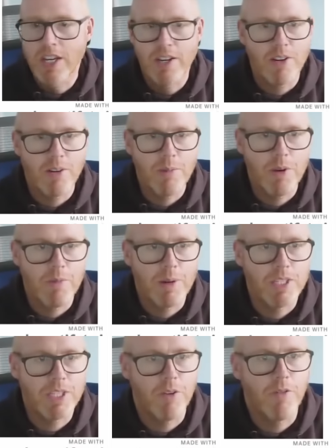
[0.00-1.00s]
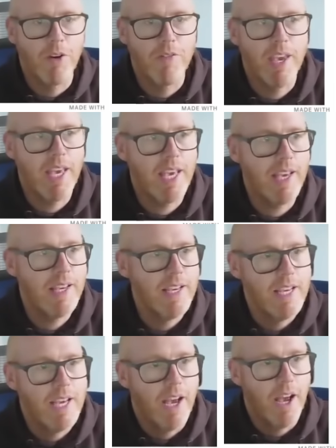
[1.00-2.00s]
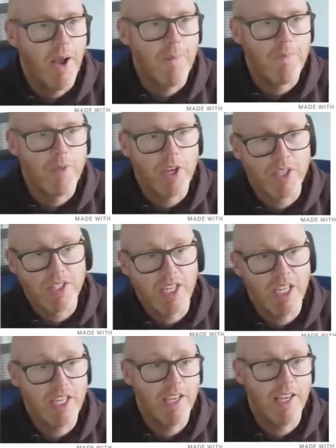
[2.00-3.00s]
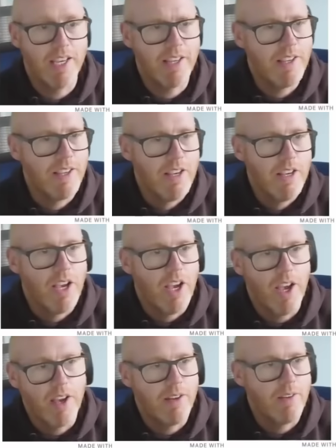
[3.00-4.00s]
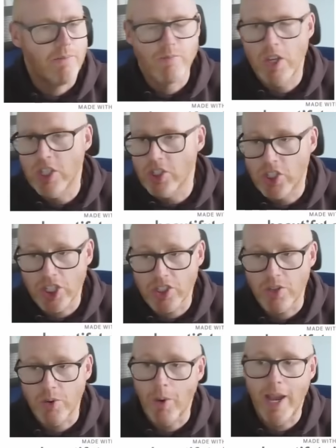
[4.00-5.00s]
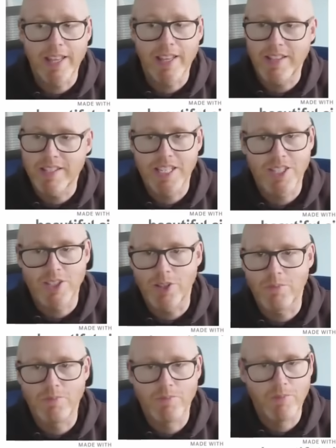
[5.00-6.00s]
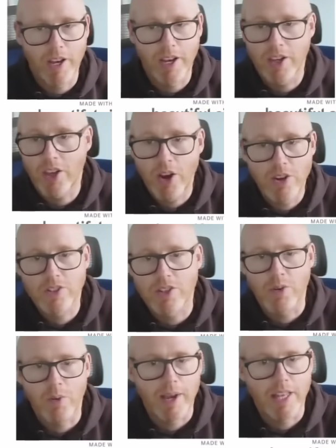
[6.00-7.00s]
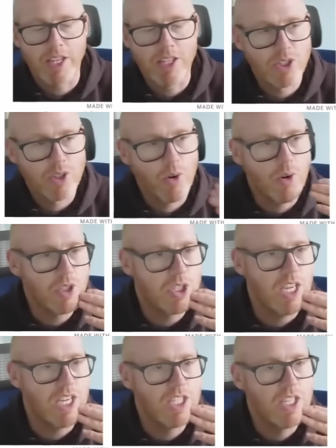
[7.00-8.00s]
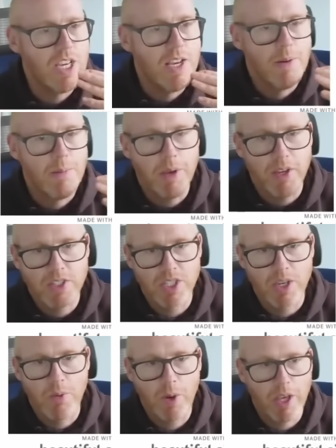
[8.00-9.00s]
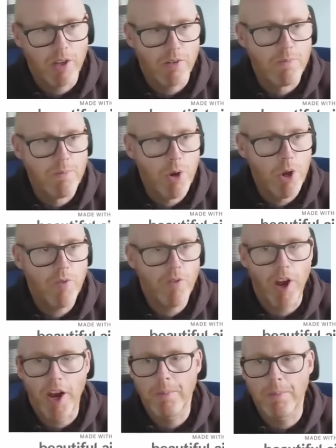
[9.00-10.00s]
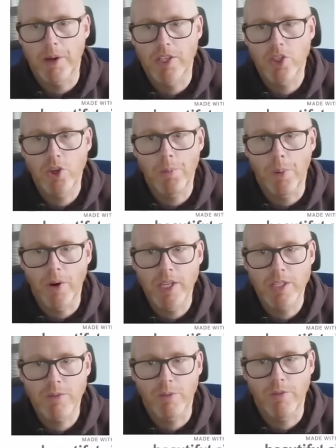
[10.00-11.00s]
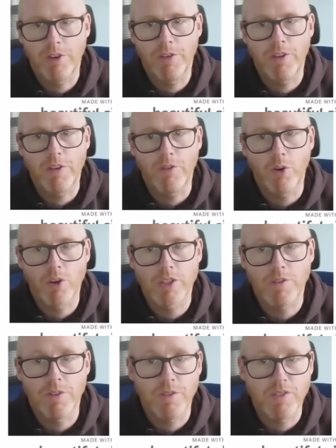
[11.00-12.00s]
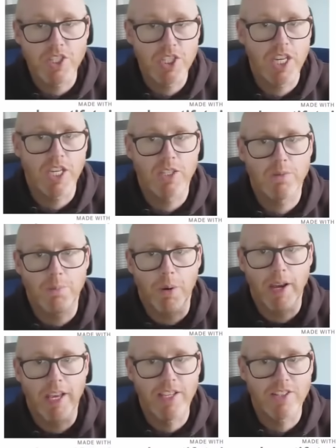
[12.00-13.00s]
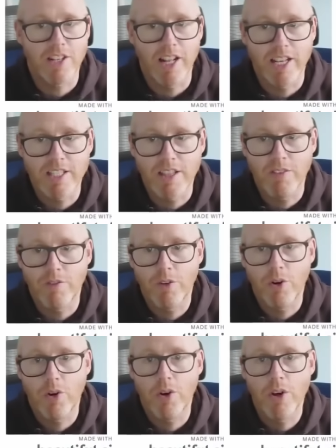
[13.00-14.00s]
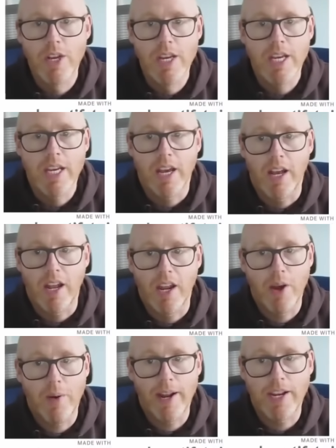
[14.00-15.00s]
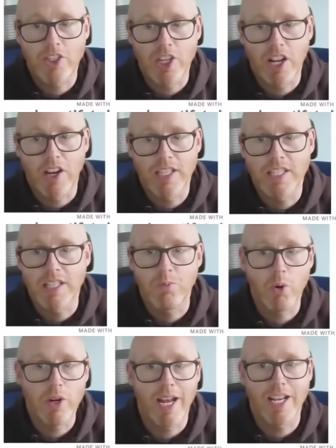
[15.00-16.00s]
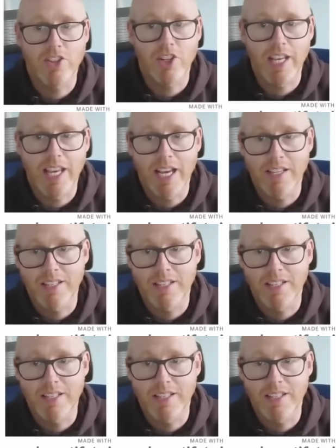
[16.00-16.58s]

I'm going to move myself over here. You can see it's just the way that the system goes and the way that it scores things. You can see we could move up by 2 points from 54 to 56 by insulating the floor. Low energy lighting wouldn't actually get us